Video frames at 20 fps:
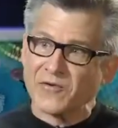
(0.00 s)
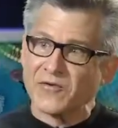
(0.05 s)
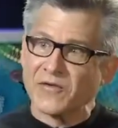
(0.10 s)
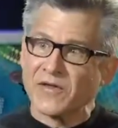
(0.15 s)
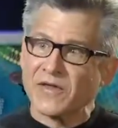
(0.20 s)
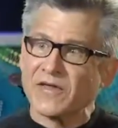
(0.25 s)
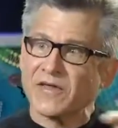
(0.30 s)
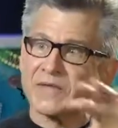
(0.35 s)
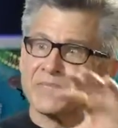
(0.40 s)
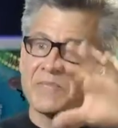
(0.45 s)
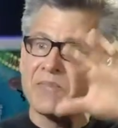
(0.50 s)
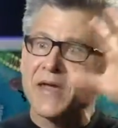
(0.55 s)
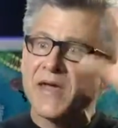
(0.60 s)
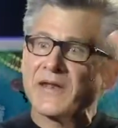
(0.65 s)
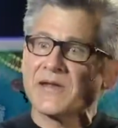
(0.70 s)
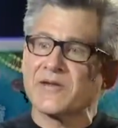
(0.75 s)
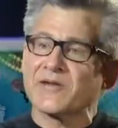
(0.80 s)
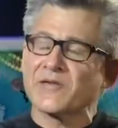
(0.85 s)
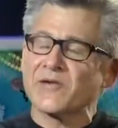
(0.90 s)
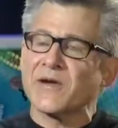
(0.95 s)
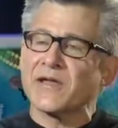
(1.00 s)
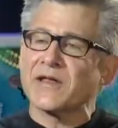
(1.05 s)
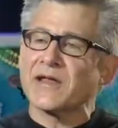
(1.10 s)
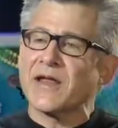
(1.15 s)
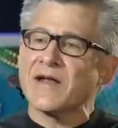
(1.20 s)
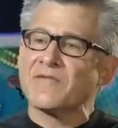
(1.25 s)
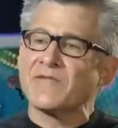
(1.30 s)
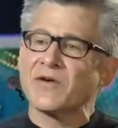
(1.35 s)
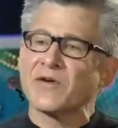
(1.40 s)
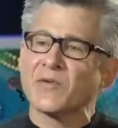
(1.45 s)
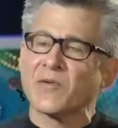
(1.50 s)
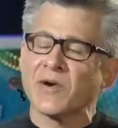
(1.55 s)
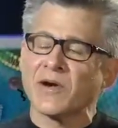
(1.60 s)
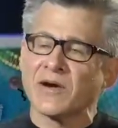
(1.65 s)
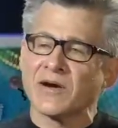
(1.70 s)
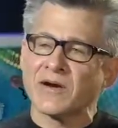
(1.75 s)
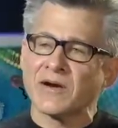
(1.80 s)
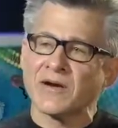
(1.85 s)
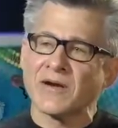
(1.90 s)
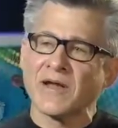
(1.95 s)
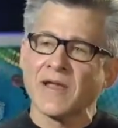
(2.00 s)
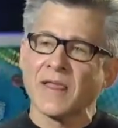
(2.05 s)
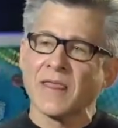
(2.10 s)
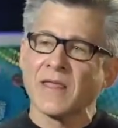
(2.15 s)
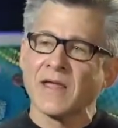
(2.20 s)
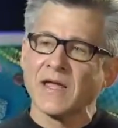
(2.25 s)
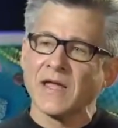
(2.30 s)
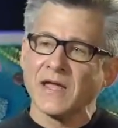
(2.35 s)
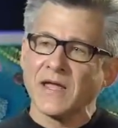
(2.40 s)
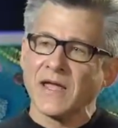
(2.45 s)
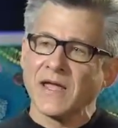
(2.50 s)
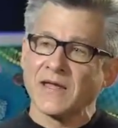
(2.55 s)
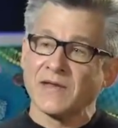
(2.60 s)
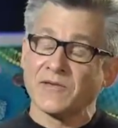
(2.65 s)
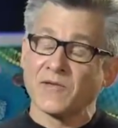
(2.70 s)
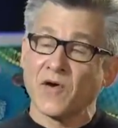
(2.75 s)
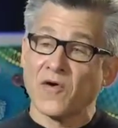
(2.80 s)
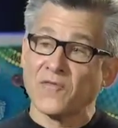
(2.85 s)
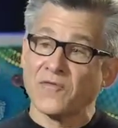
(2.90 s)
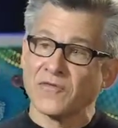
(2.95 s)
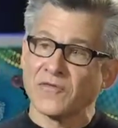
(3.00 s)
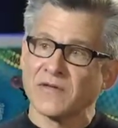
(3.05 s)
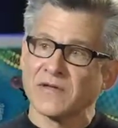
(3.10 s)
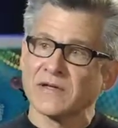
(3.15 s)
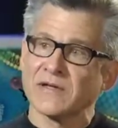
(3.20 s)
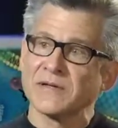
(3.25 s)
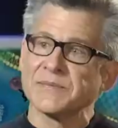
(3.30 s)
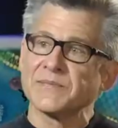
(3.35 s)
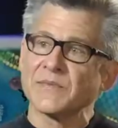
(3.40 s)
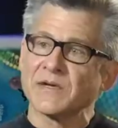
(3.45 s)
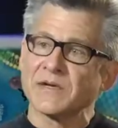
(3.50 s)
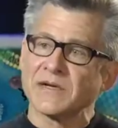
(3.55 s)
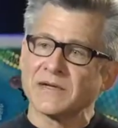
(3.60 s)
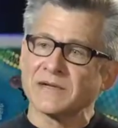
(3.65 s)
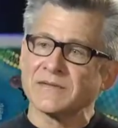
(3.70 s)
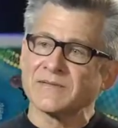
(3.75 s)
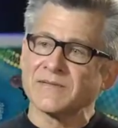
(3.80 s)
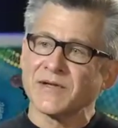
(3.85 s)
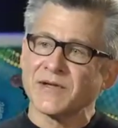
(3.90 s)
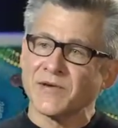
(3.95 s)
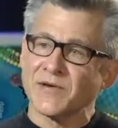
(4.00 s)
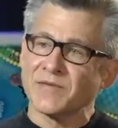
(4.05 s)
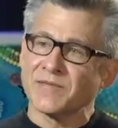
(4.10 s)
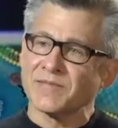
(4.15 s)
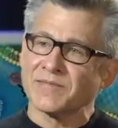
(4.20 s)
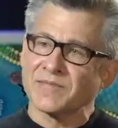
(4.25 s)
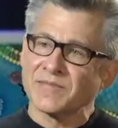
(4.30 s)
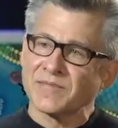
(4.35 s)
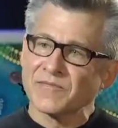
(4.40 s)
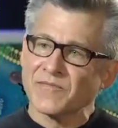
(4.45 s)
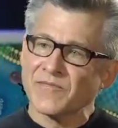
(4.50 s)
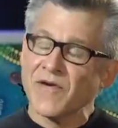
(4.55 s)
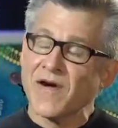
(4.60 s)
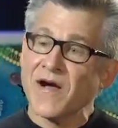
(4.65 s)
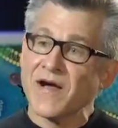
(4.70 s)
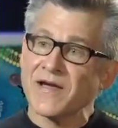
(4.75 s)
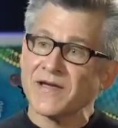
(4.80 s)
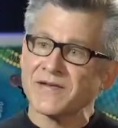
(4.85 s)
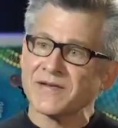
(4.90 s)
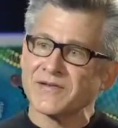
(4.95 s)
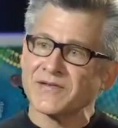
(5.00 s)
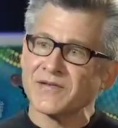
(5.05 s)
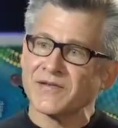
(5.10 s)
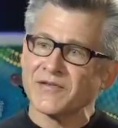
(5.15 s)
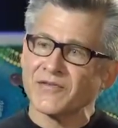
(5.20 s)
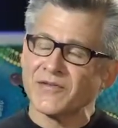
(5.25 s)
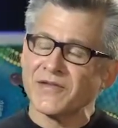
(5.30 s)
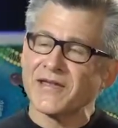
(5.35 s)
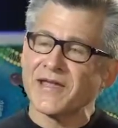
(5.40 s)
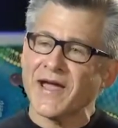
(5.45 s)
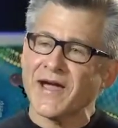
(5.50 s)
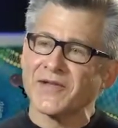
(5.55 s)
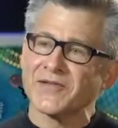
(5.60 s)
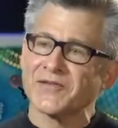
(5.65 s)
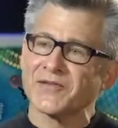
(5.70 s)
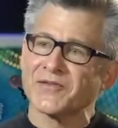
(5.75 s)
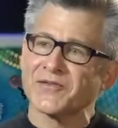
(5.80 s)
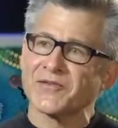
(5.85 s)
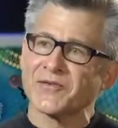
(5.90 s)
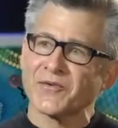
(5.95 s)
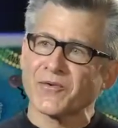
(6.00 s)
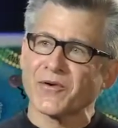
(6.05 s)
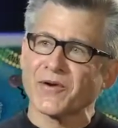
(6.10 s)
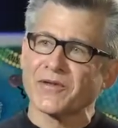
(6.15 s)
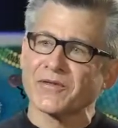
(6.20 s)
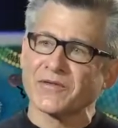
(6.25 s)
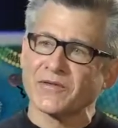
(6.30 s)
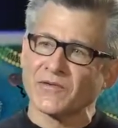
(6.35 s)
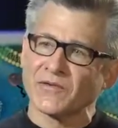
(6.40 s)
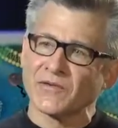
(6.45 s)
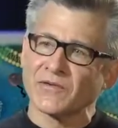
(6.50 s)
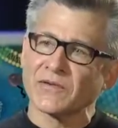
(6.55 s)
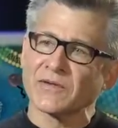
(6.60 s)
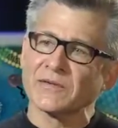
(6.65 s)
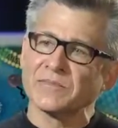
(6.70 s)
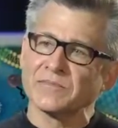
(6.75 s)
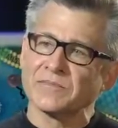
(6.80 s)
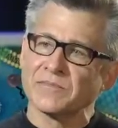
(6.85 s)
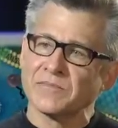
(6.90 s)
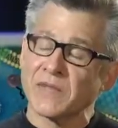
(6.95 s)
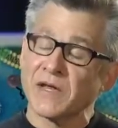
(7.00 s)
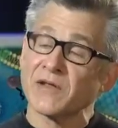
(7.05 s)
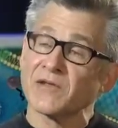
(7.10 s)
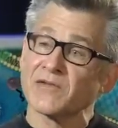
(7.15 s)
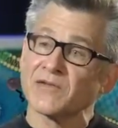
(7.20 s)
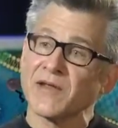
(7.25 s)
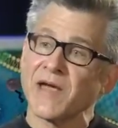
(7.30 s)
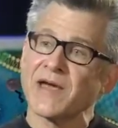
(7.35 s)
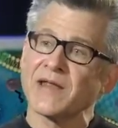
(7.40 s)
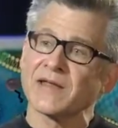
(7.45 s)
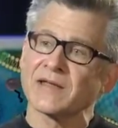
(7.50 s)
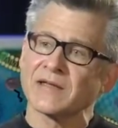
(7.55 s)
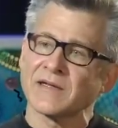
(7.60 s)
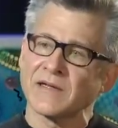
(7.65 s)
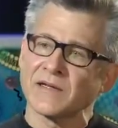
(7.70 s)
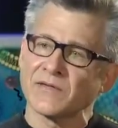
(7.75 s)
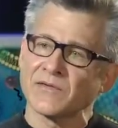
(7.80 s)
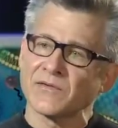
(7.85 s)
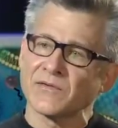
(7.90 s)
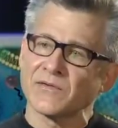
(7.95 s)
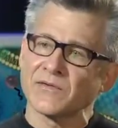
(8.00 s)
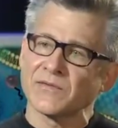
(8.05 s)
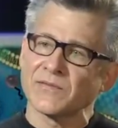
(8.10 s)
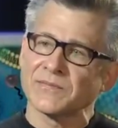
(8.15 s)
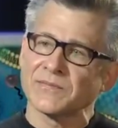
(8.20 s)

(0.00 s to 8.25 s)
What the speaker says: that can penetrate everywhere and hopefully find and seek out and destroy these metastatic cancers.